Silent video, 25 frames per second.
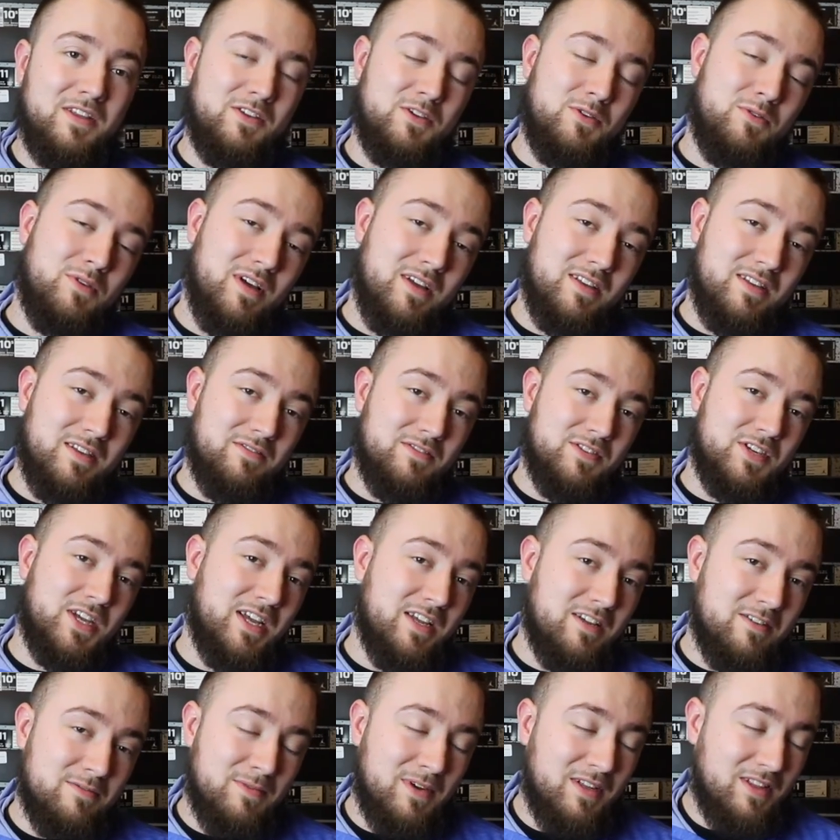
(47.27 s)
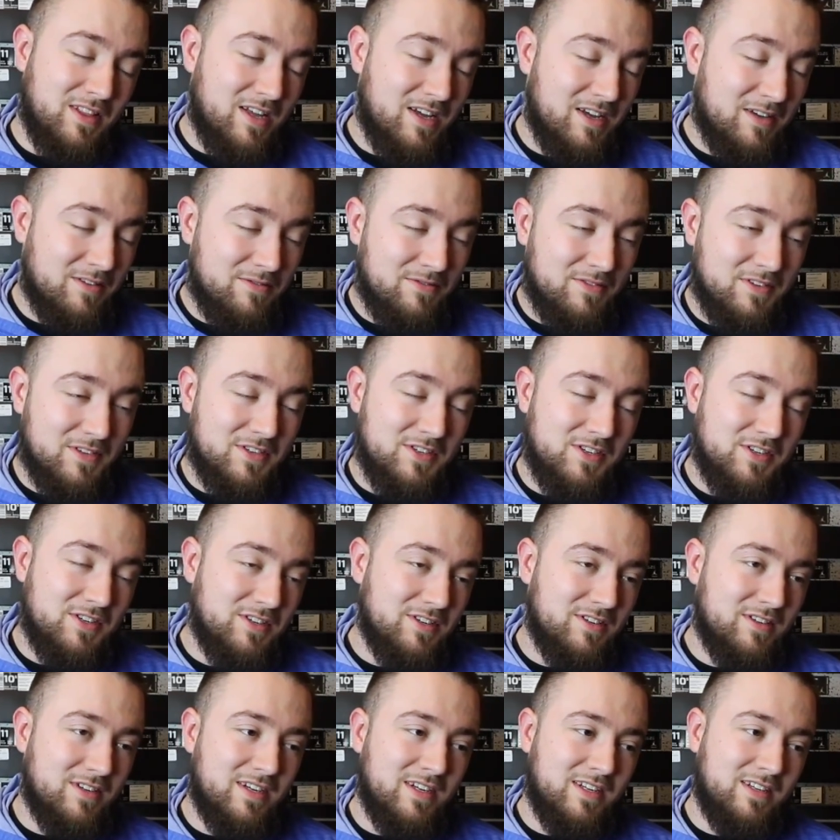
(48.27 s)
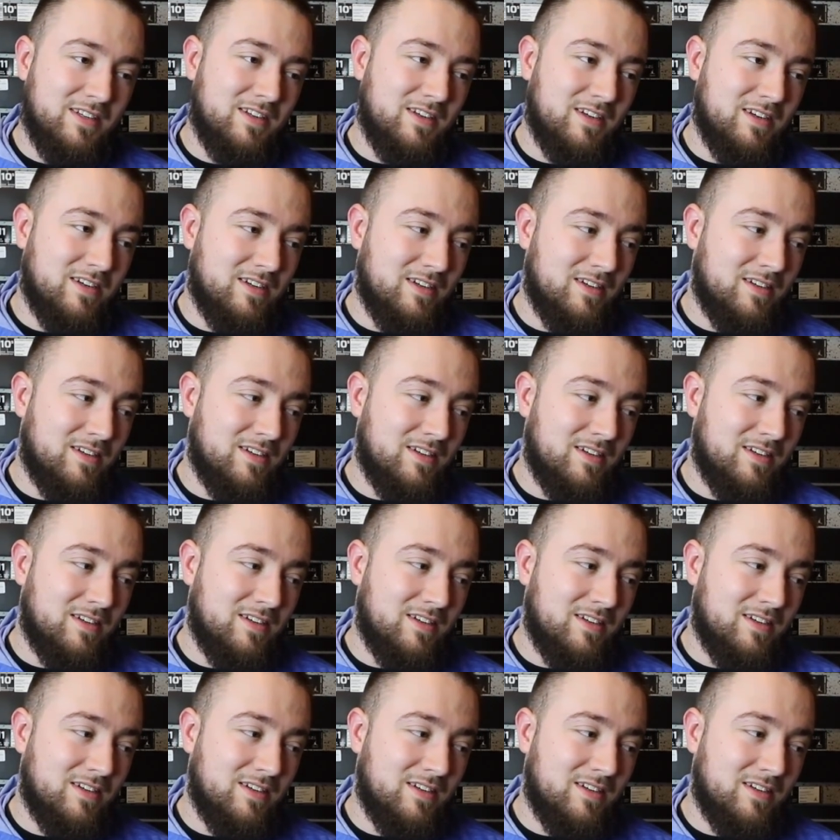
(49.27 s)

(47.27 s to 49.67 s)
and you guys have changed my life this year. And